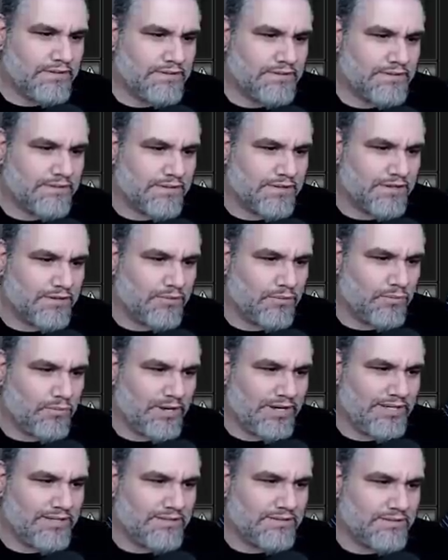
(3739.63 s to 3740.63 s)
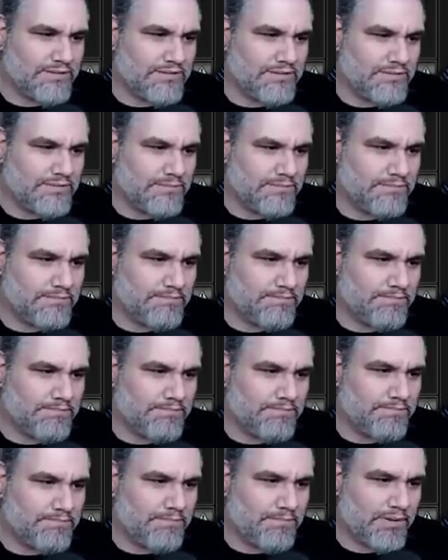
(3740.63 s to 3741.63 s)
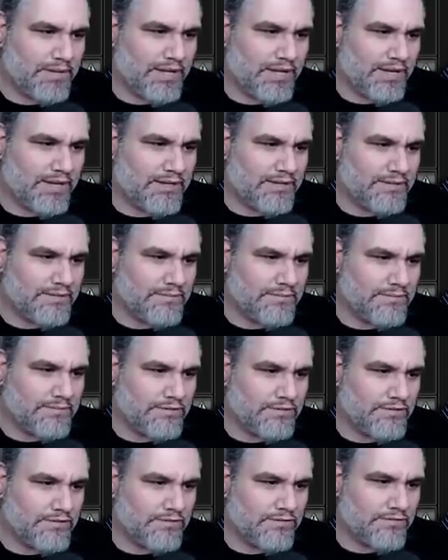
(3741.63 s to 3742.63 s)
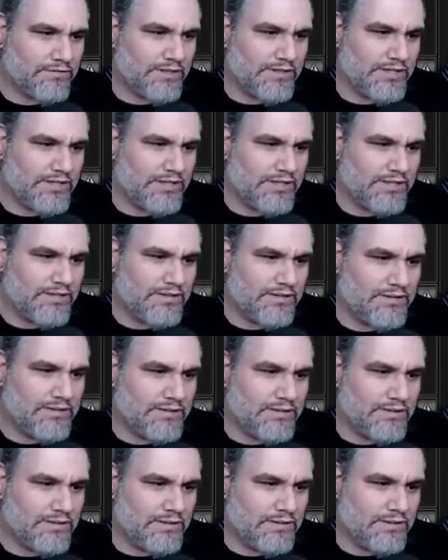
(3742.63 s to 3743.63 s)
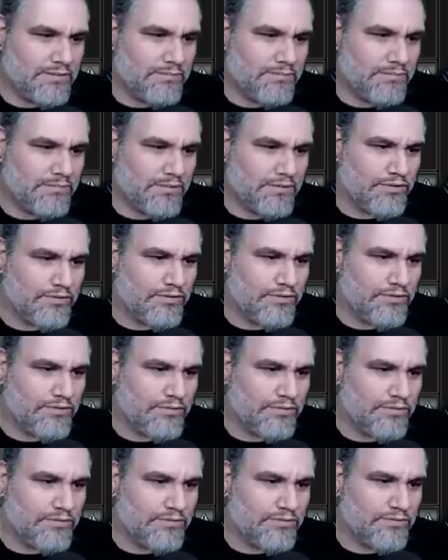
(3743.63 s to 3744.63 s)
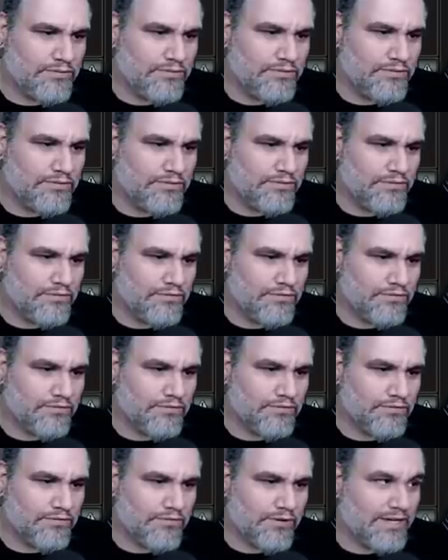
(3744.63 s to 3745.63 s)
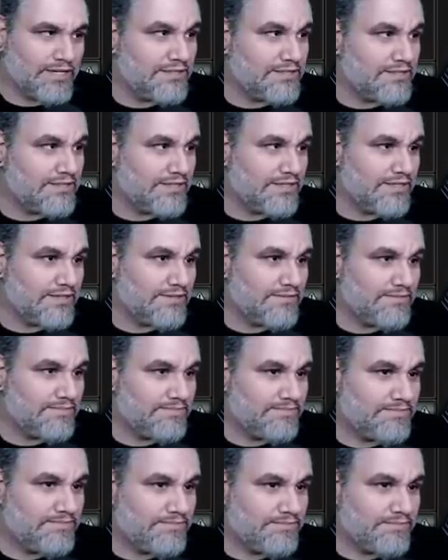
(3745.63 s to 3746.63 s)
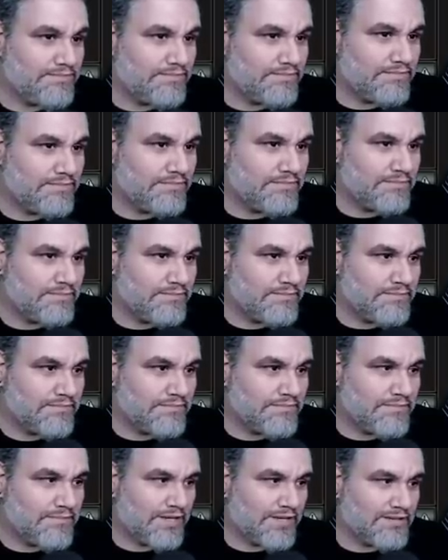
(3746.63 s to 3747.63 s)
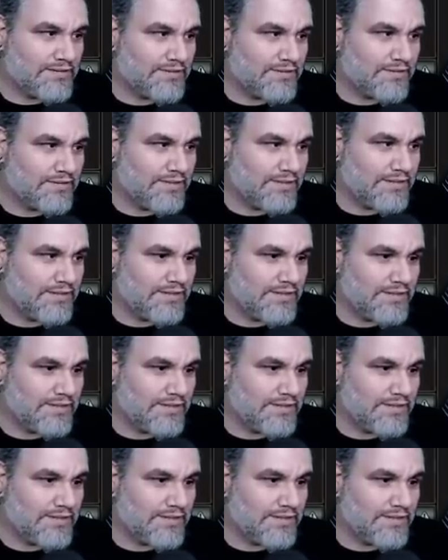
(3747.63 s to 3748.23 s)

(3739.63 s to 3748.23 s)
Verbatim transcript: So we're going to go white, black, green, blue, redzy. Look, you did. I totally